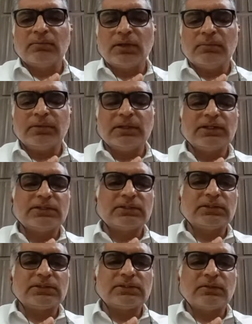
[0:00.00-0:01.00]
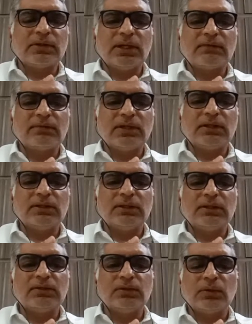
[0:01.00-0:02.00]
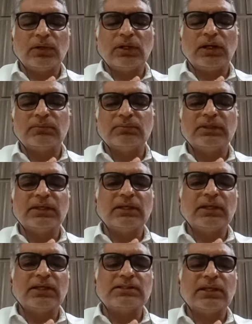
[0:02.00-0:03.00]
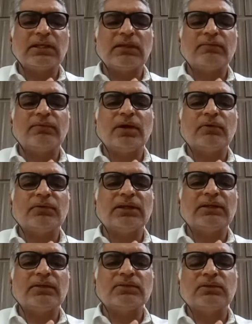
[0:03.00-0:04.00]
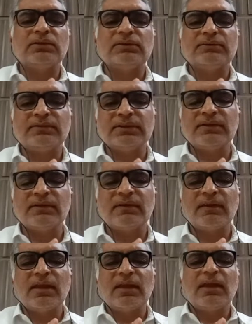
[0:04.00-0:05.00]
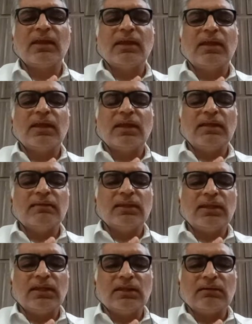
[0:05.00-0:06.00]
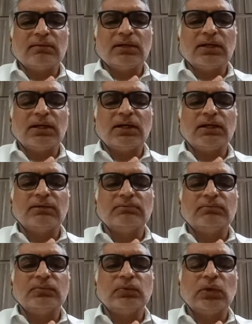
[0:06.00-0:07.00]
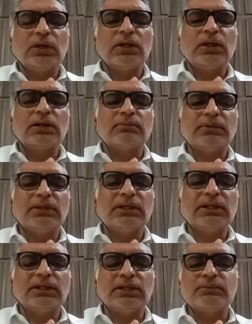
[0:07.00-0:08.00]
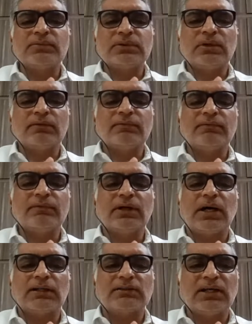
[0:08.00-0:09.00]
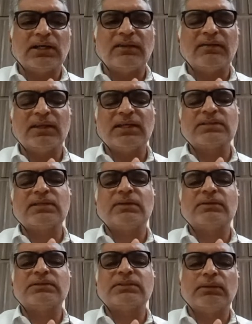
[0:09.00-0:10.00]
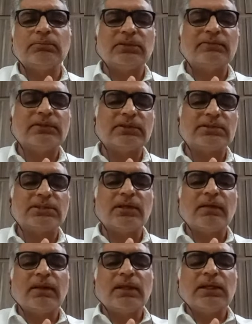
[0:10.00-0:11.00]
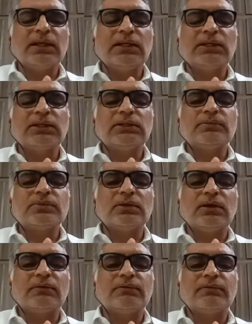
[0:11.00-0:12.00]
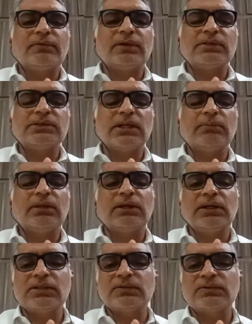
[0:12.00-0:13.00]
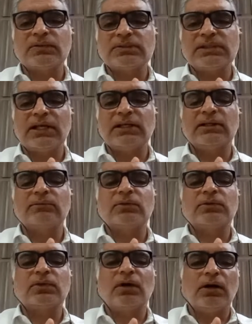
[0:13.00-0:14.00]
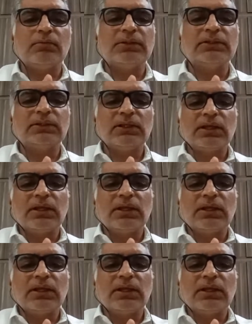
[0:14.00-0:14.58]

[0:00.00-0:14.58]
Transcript: populations. So they have done in rural urban areas, and they have found that there is no difference in the rural or urban in terms of arthritis. Yes, there was some difference in terms of some conditions were slightly more common